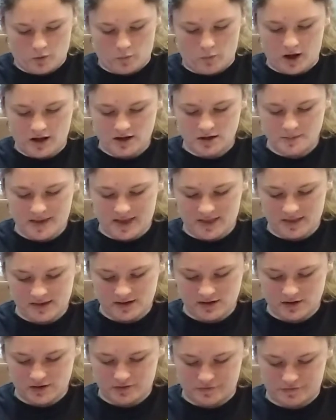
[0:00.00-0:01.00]

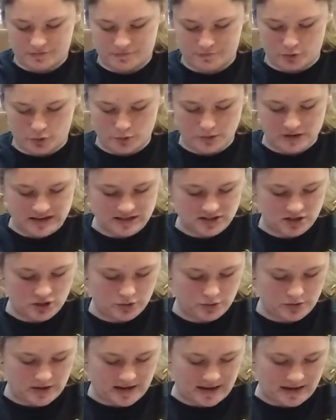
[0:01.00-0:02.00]
Watermelon, fruity
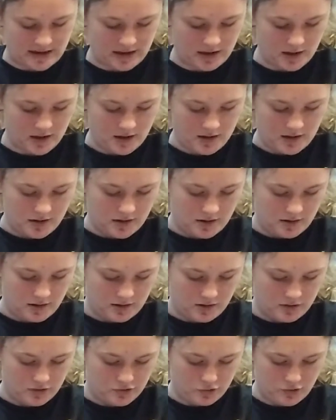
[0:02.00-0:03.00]
tootie,
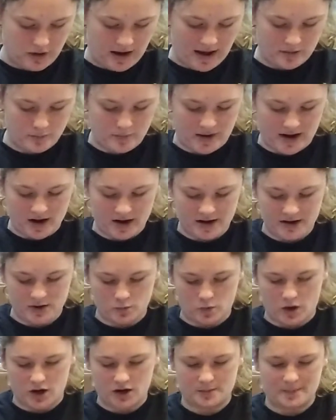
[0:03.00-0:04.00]
cranberry and
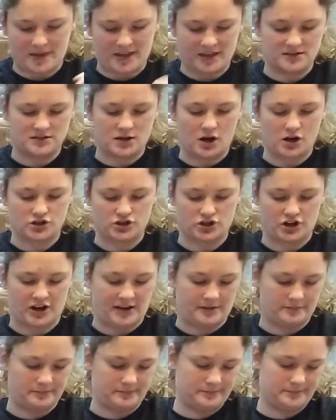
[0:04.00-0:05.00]
watermelon dog
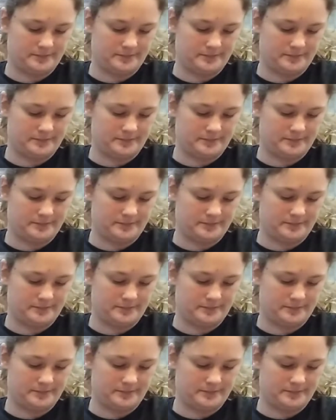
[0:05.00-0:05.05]
treat.